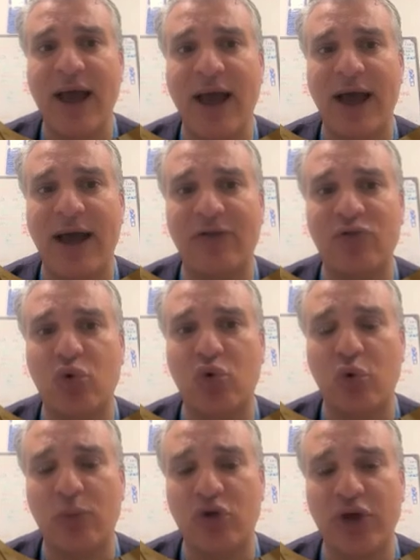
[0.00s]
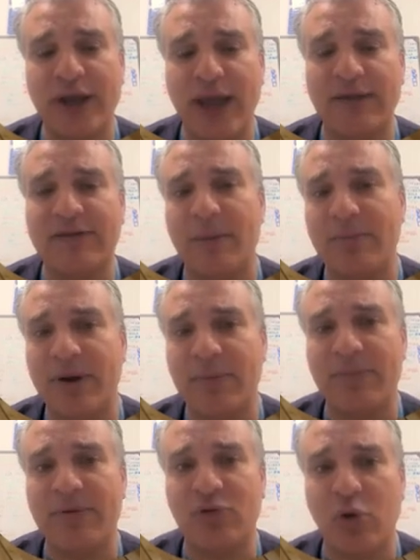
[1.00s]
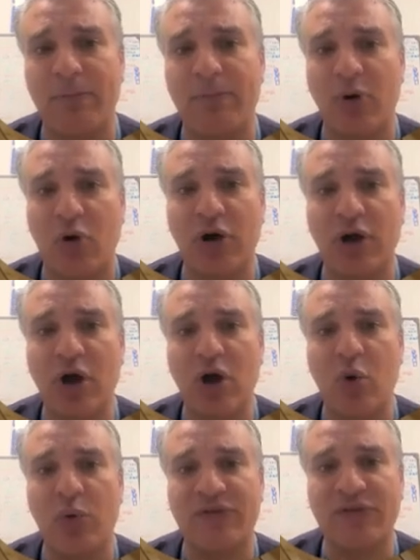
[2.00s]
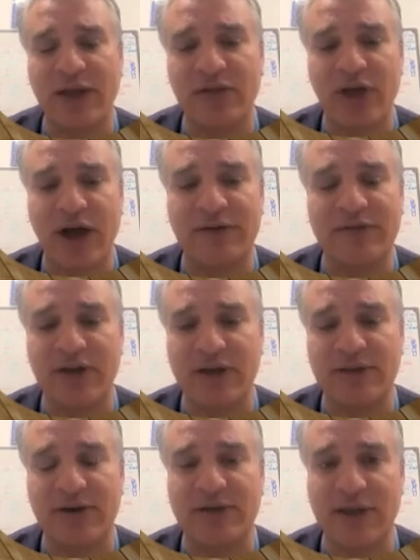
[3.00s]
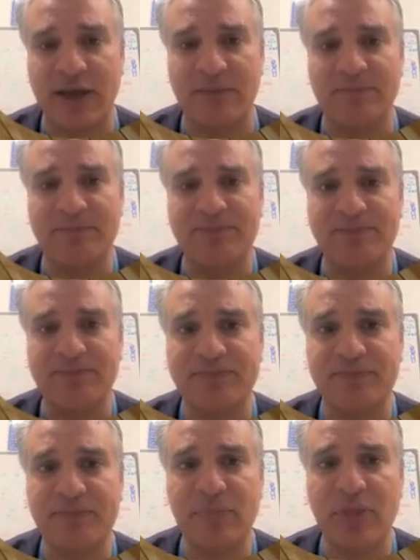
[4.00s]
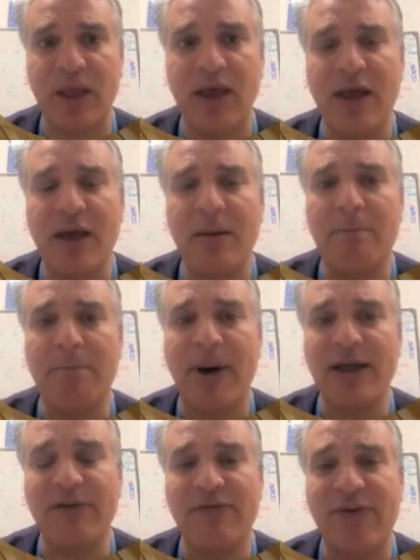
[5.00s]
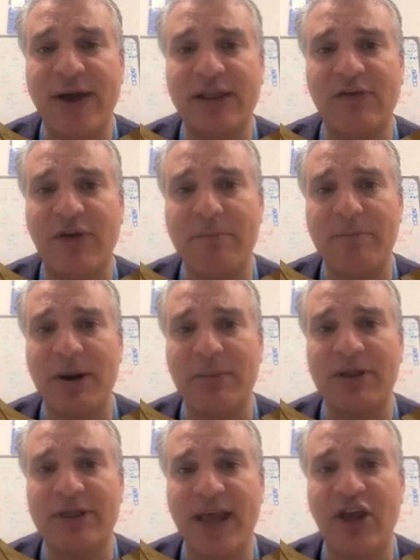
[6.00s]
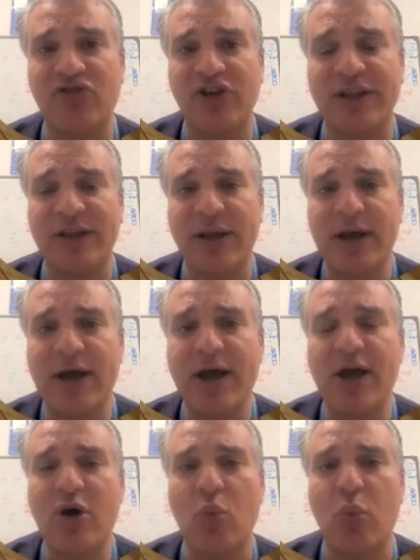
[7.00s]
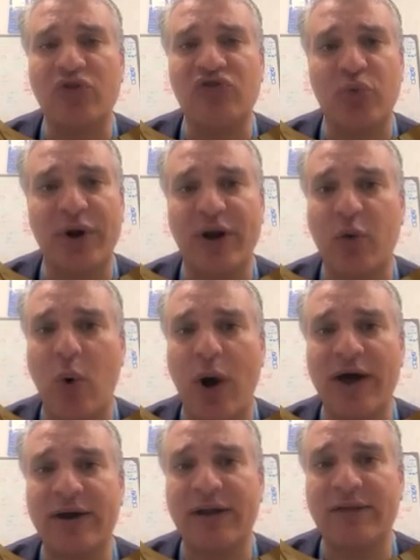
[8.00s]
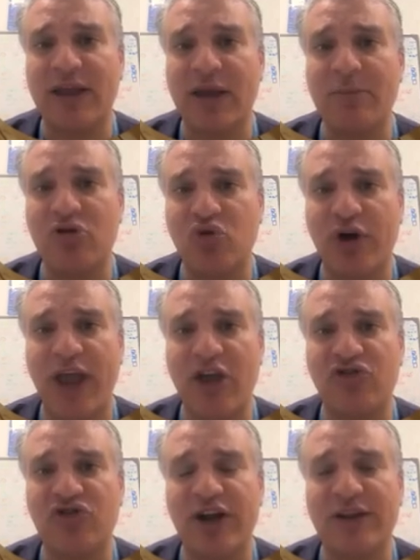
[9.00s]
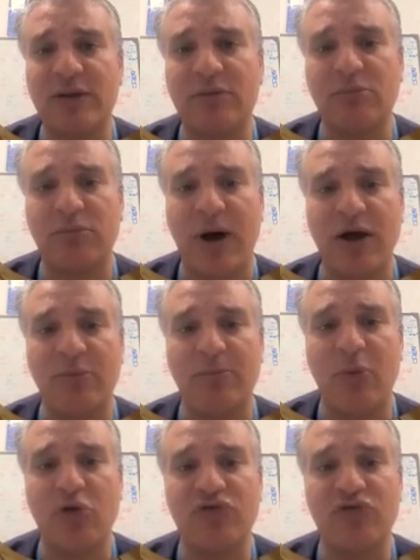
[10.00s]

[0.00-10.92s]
to communicate the PrEP stop block with the entire theater team. By effective implementation, which will require team education by posters